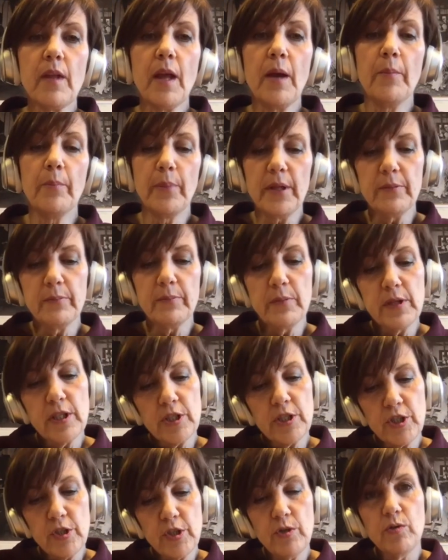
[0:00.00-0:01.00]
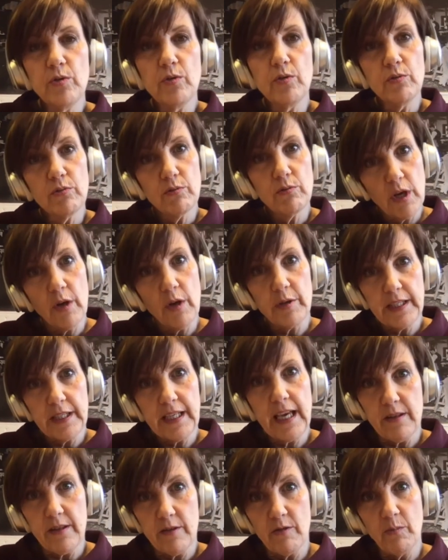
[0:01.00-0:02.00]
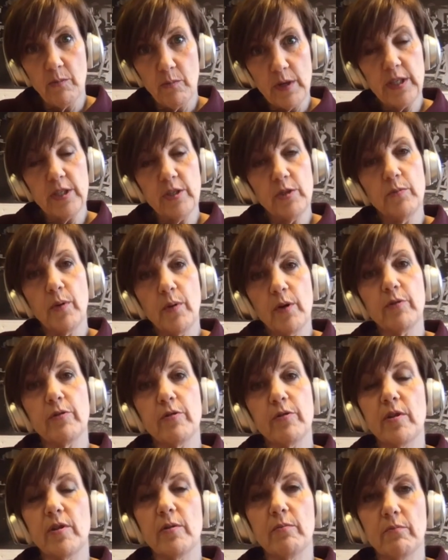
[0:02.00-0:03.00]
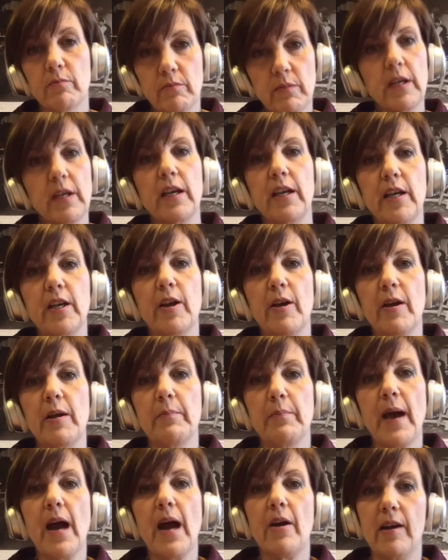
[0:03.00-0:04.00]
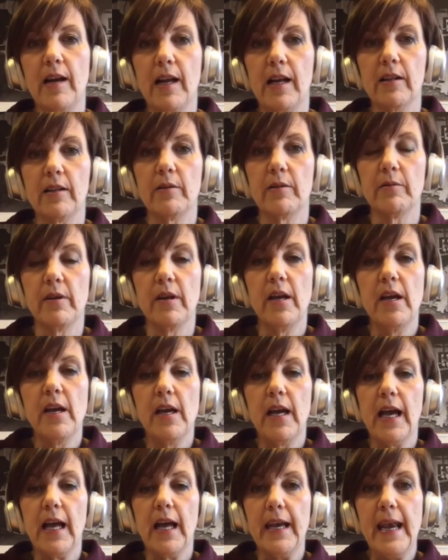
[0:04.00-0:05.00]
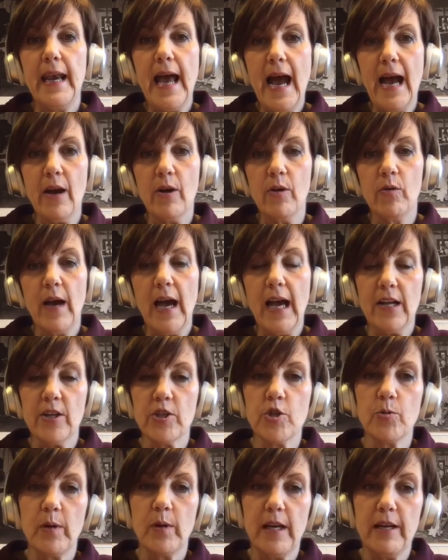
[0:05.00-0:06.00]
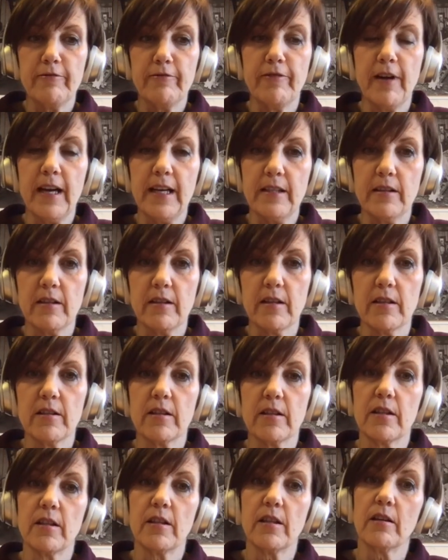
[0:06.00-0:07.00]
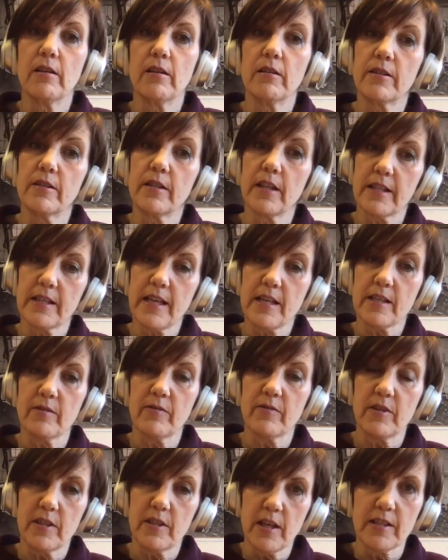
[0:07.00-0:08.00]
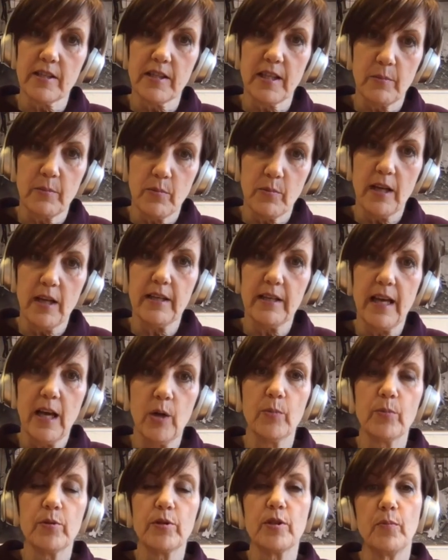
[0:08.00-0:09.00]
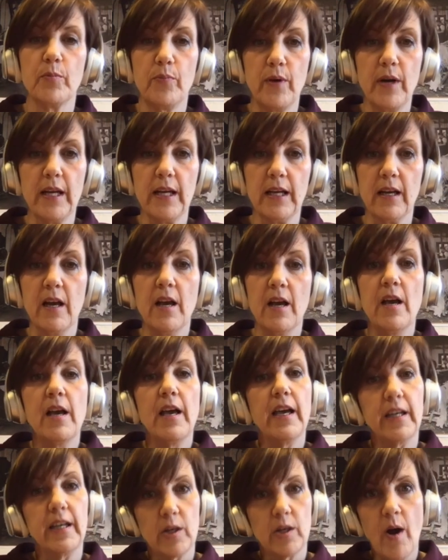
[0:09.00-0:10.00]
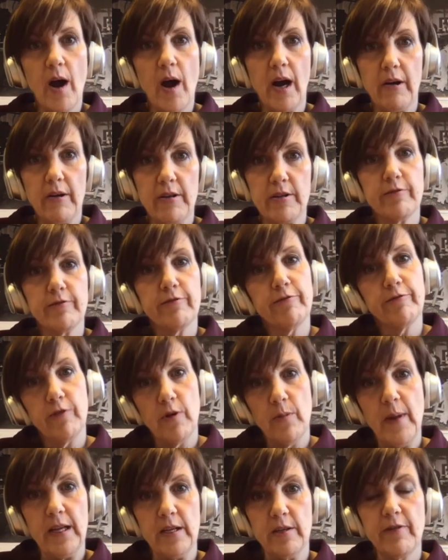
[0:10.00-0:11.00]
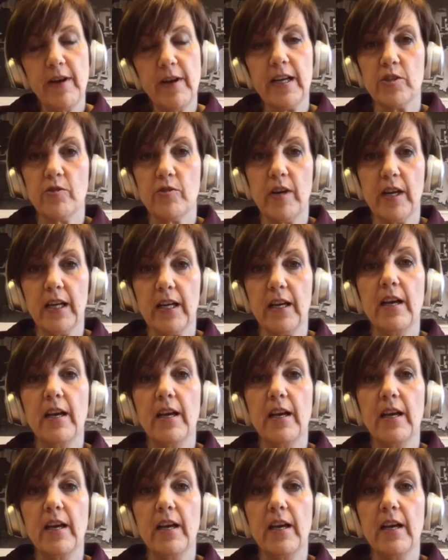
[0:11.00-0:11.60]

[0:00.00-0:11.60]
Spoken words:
But the 2 go together, and we do both of them, you know, in parallel. And now actually find that the success of the Tusting brand helps to bring inquiries for manufacturing.